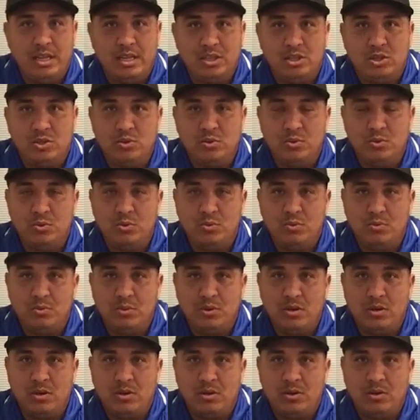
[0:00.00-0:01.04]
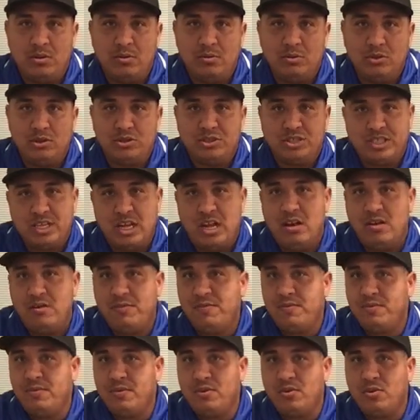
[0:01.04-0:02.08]
into
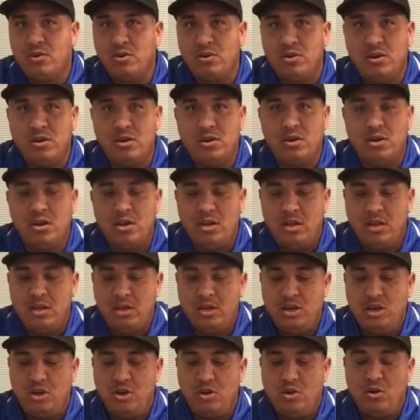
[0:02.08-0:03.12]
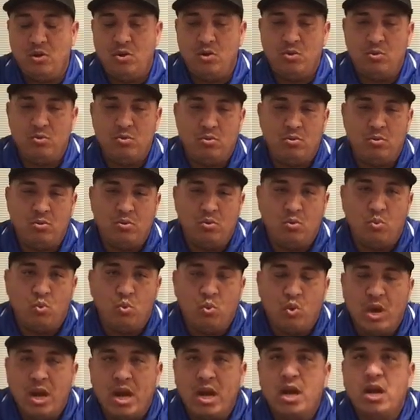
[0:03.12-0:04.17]
yourself, or
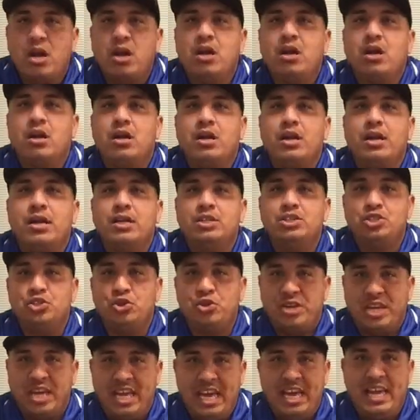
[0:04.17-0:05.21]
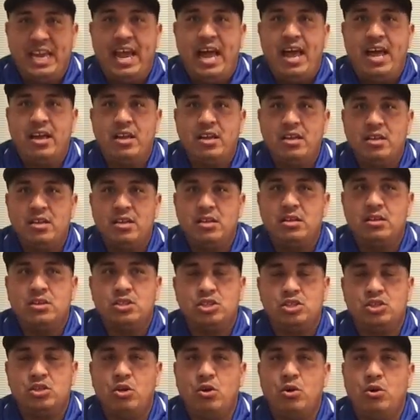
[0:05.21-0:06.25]
where is your kid at.
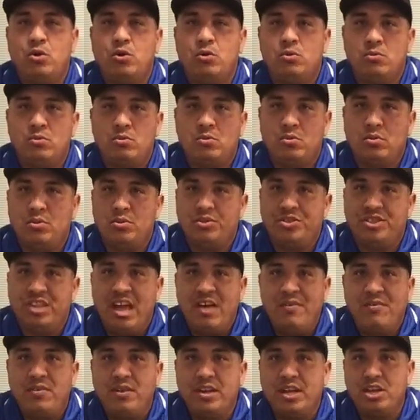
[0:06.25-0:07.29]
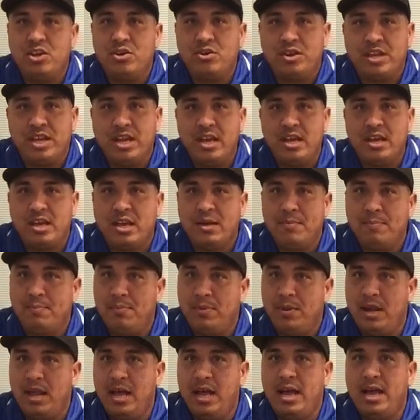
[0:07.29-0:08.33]
So definitely your kid can
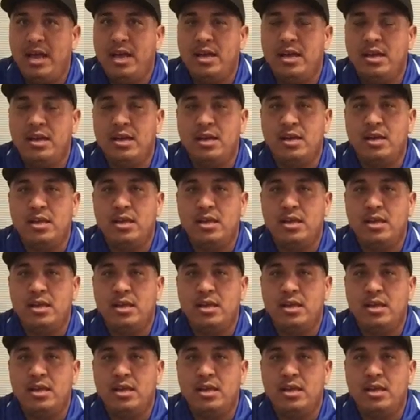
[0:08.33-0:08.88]
play